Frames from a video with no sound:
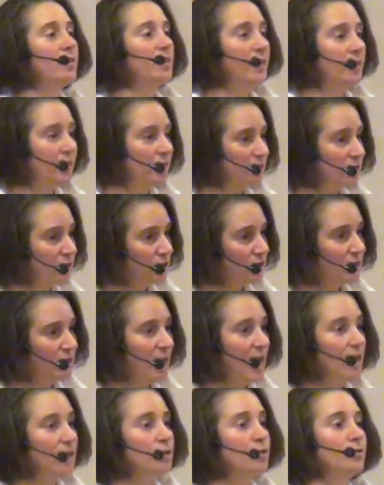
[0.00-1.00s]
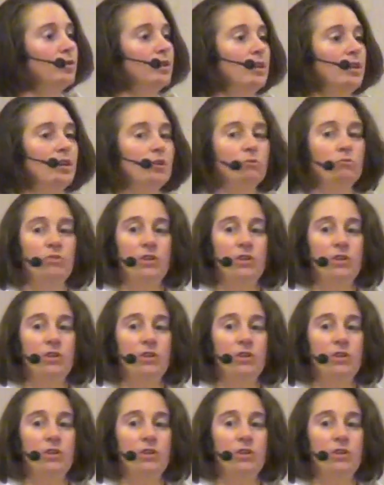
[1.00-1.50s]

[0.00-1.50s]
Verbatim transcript: that there's naturally a